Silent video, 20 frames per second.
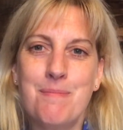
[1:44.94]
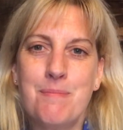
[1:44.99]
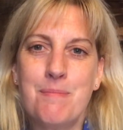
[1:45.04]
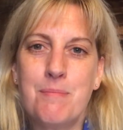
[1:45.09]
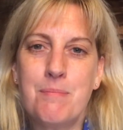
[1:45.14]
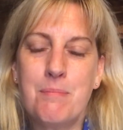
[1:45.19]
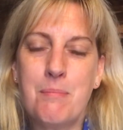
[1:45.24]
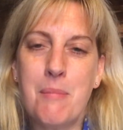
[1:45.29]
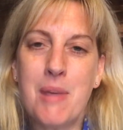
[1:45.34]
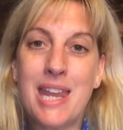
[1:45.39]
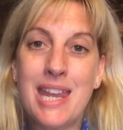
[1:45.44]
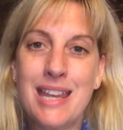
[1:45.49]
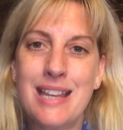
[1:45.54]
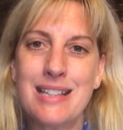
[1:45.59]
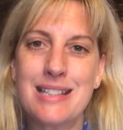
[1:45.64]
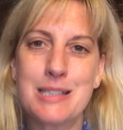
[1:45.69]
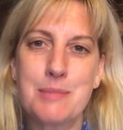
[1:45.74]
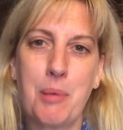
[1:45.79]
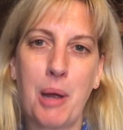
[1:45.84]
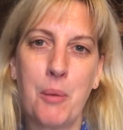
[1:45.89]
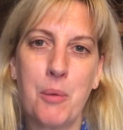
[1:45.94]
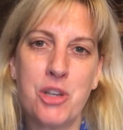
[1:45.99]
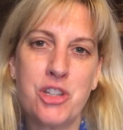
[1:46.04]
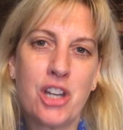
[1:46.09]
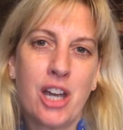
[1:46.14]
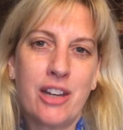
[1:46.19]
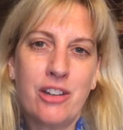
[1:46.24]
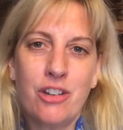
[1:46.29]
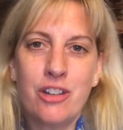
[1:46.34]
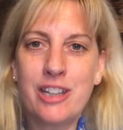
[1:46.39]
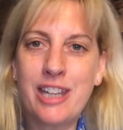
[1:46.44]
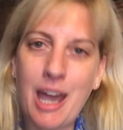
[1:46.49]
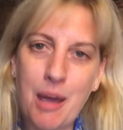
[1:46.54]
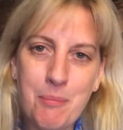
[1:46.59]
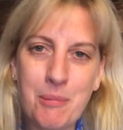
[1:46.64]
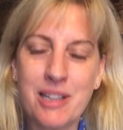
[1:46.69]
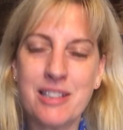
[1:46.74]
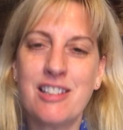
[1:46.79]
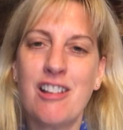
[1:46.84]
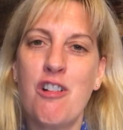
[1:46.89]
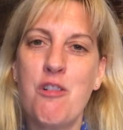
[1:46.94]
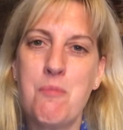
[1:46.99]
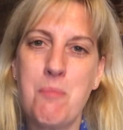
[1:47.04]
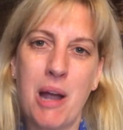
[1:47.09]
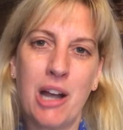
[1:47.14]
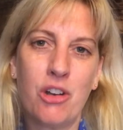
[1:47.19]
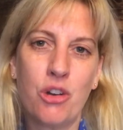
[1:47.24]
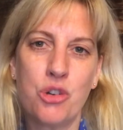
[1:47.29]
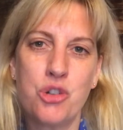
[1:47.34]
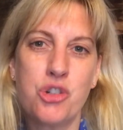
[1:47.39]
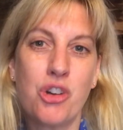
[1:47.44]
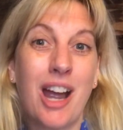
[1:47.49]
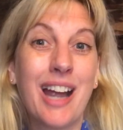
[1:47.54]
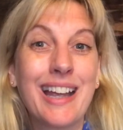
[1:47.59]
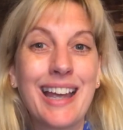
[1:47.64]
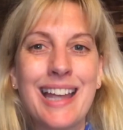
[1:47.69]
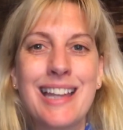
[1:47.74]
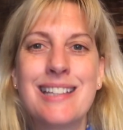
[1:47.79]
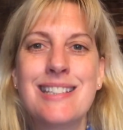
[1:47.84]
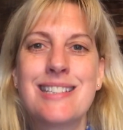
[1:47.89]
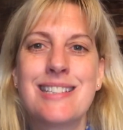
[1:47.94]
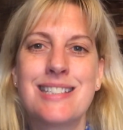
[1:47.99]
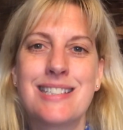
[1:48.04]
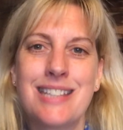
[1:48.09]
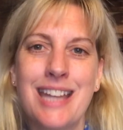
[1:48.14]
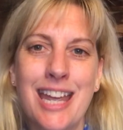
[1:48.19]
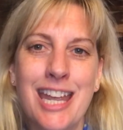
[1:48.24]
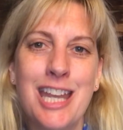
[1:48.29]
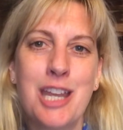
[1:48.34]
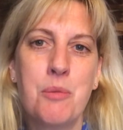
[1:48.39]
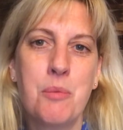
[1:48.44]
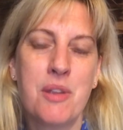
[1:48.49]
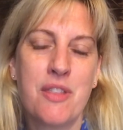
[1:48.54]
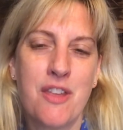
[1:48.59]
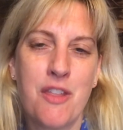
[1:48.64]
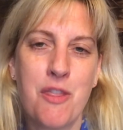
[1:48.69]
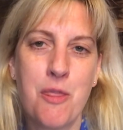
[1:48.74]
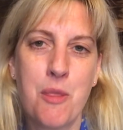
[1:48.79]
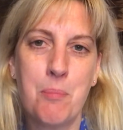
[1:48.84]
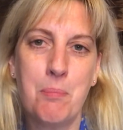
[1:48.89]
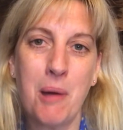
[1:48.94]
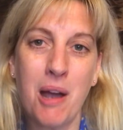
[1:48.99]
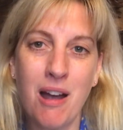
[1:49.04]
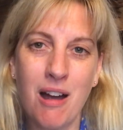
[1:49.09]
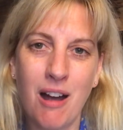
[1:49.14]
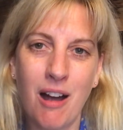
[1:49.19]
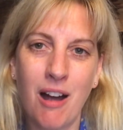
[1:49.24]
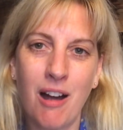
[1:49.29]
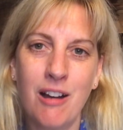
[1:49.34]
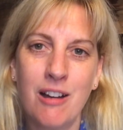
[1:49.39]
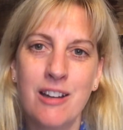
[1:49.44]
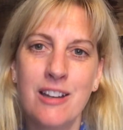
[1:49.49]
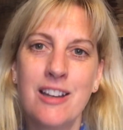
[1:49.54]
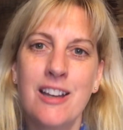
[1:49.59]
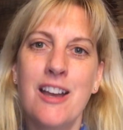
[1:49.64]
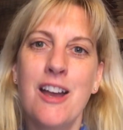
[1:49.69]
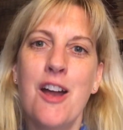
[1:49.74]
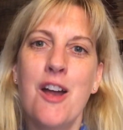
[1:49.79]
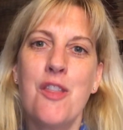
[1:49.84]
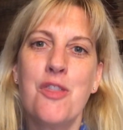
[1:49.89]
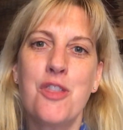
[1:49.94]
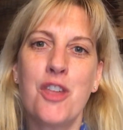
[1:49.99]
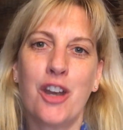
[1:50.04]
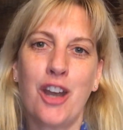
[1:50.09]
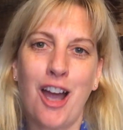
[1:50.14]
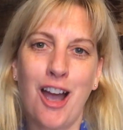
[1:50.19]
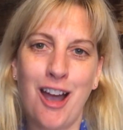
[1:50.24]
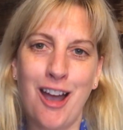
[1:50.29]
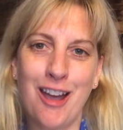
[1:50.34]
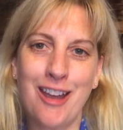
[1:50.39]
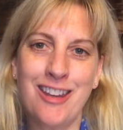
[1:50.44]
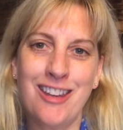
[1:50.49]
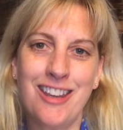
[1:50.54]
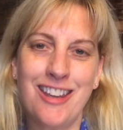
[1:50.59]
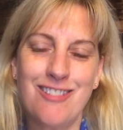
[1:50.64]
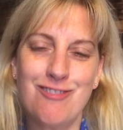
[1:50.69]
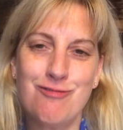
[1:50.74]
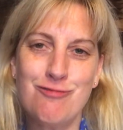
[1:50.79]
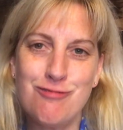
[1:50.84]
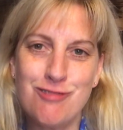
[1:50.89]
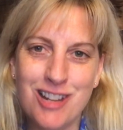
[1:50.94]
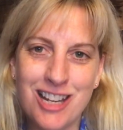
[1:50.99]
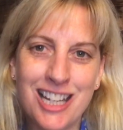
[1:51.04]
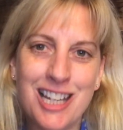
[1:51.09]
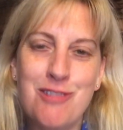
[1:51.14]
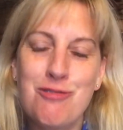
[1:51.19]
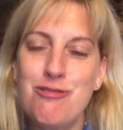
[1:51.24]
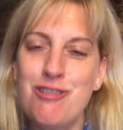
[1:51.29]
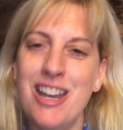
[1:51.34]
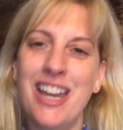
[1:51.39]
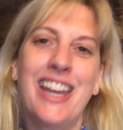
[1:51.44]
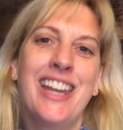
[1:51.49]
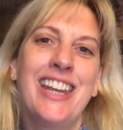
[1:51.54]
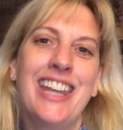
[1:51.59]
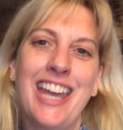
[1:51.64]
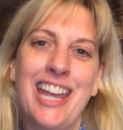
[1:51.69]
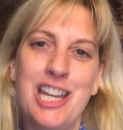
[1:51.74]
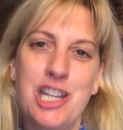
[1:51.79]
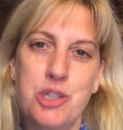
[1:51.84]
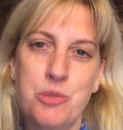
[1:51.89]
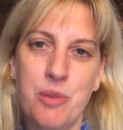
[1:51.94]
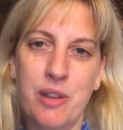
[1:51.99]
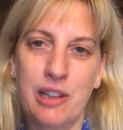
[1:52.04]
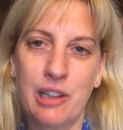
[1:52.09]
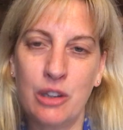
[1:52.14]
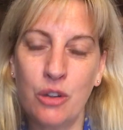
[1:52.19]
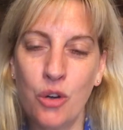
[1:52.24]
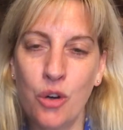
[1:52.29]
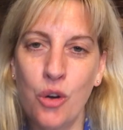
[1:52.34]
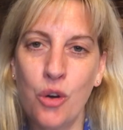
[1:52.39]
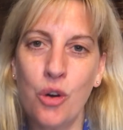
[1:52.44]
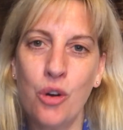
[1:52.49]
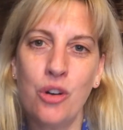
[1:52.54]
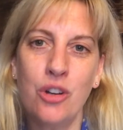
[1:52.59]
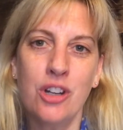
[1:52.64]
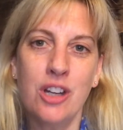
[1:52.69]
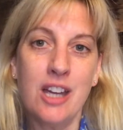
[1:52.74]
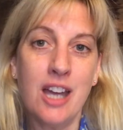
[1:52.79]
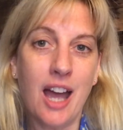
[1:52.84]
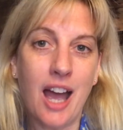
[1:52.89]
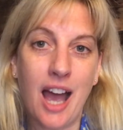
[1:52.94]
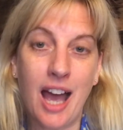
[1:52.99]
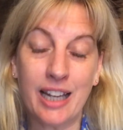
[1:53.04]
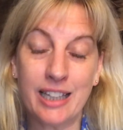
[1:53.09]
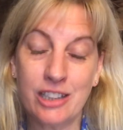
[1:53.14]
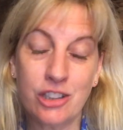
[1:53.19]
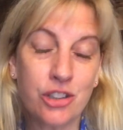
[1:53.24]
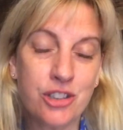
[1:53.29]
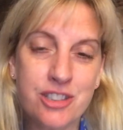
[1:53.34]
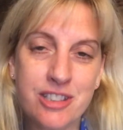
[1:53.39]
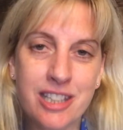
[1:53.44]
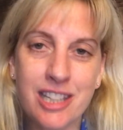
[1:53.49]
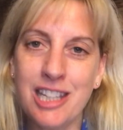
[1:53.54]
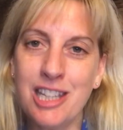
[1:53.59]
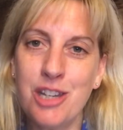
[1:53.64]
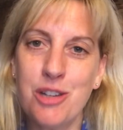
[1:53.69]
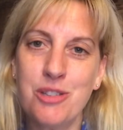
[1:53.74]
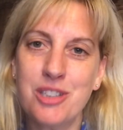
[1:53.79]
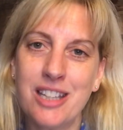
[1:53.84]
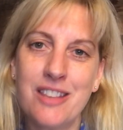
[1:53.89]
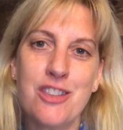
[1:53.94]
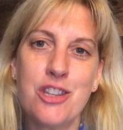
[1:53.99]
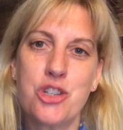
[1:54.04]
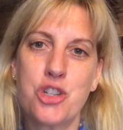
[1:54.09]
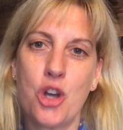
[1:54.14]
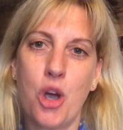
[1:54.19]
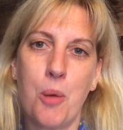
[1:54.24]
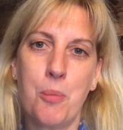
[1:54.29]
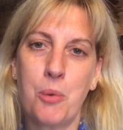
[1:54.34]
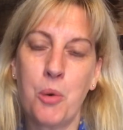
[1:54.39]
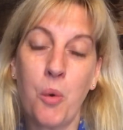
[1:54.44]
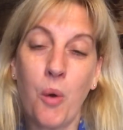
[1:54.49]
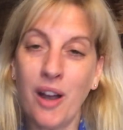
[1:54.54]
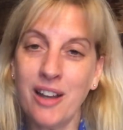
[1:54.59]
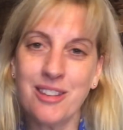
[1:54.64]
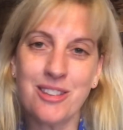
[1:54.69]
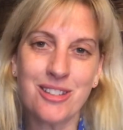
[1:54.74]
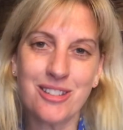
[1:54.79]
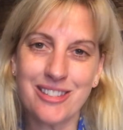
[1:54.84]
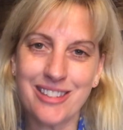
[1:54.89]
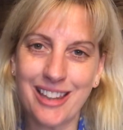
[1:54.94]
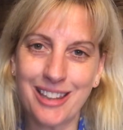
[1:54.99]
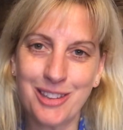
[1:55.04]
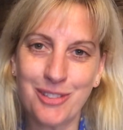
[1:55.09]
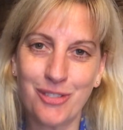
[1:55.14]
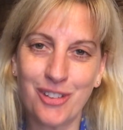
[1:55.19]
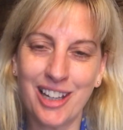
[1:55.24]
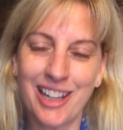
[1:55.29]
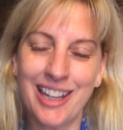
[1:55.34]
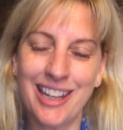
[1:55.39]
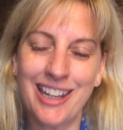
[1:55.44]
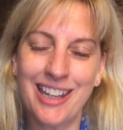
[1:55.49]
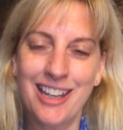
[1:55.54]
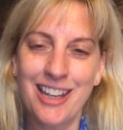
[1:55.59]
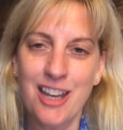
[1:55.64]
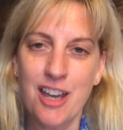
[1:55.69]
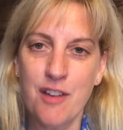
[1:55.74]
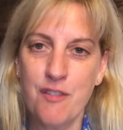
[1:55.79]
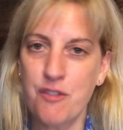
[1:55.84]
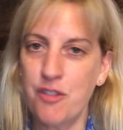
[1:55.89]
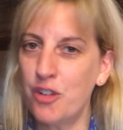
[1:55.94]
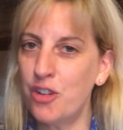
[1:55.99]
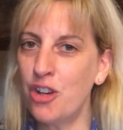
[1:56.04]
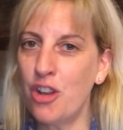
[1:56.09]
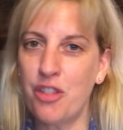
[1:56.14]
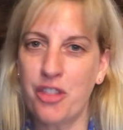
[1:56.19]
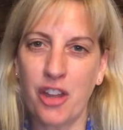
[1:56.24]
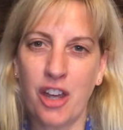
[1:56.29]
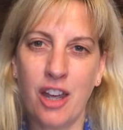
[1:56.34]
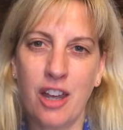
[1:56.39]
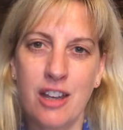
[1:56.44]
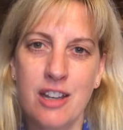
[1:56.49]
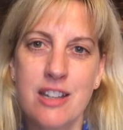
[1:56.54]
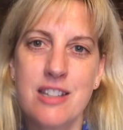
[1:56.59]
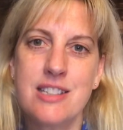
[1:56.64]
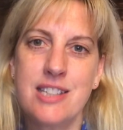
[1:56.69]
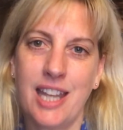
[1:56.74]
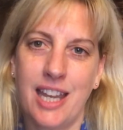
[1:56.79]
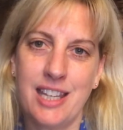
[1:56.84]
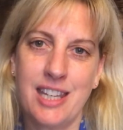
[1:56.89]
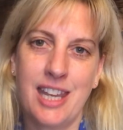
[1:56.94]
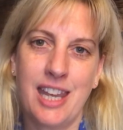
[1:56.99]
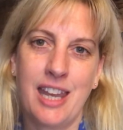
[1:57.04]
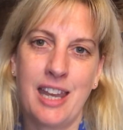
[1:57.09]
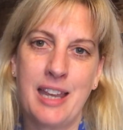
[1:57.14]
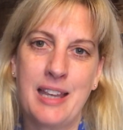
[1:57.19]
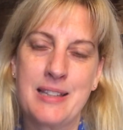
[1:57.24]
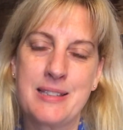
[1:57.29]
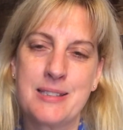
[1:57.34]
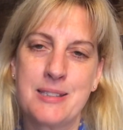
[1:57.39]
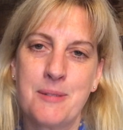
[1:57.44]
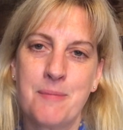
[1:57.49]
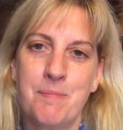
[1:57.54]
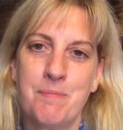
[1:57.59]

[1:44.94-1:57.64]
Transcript: means by which I could get myself back on track and stay within the bar that I really re-engaged with law and continued in the job quite successfully for another 10 years.